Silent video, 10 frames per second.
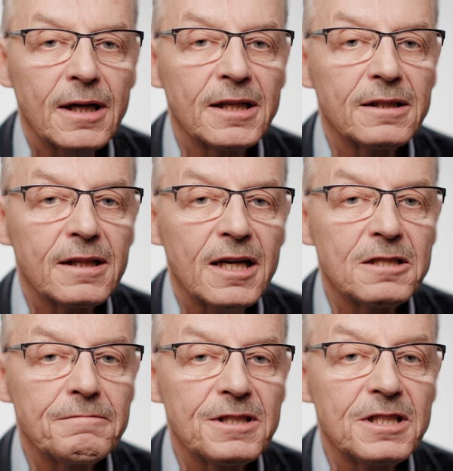And
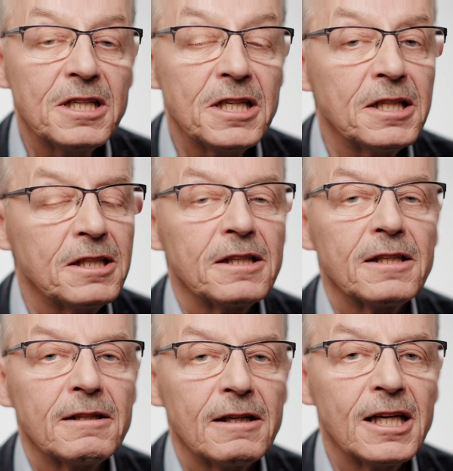as we see it,
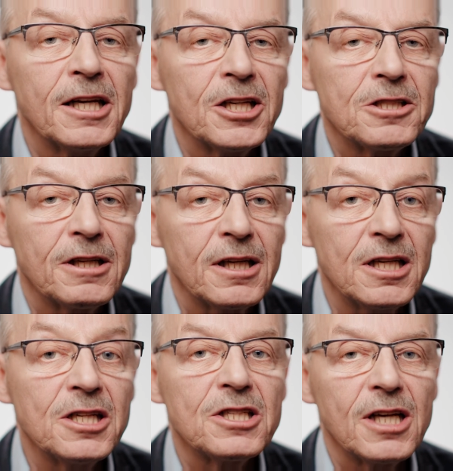industry
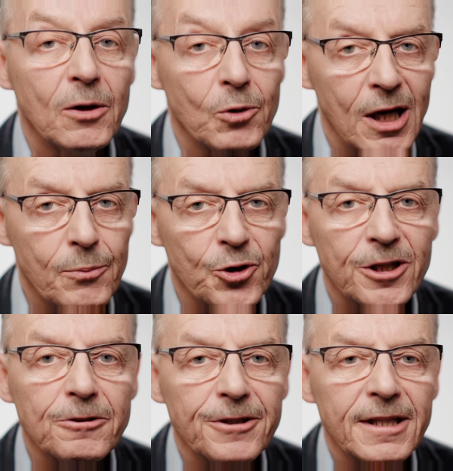is our
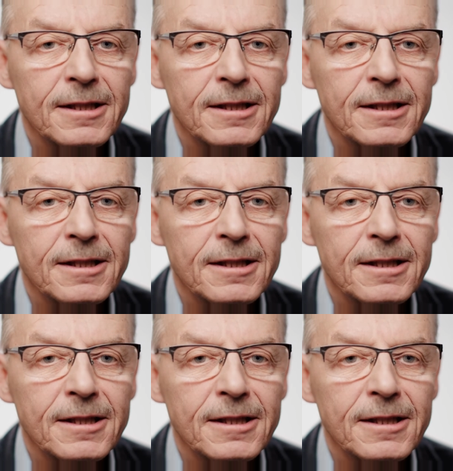laboratory.